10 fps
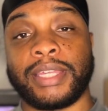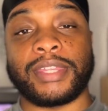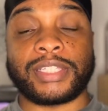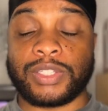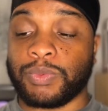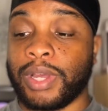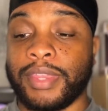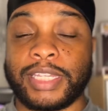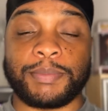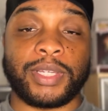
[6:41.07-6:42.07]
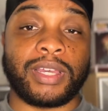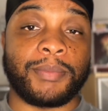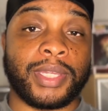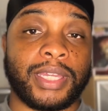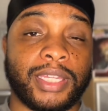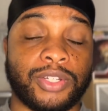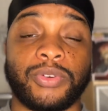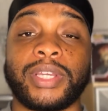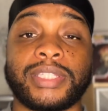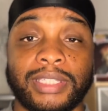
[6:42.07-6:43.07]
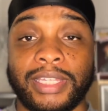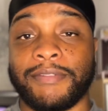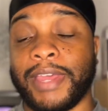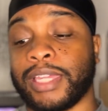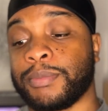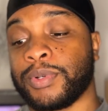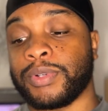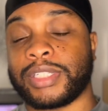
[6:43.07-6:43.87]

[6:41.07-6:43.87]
this is one that is becoming increasingly available.